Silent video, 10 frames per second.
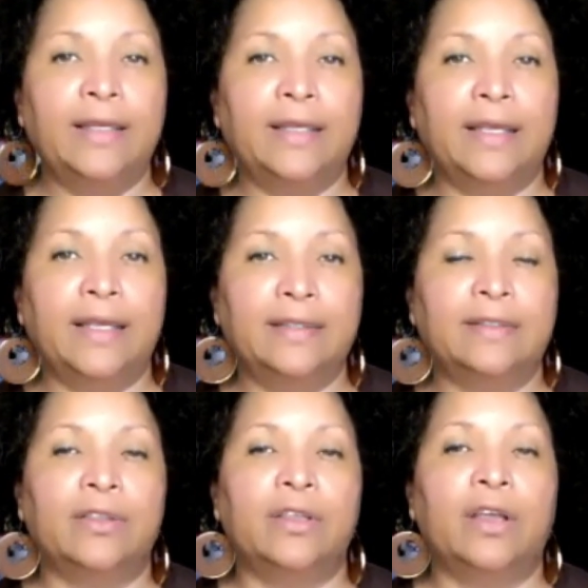It
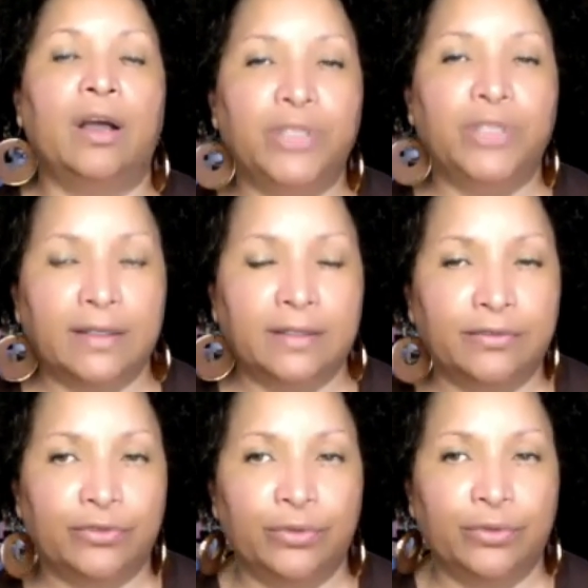is the
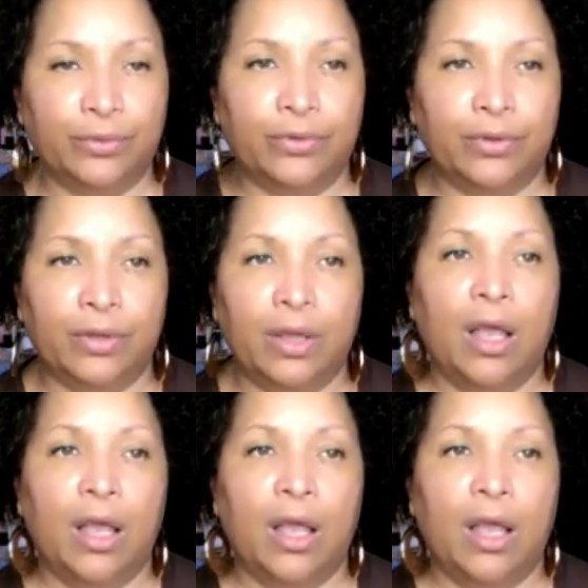objective truth.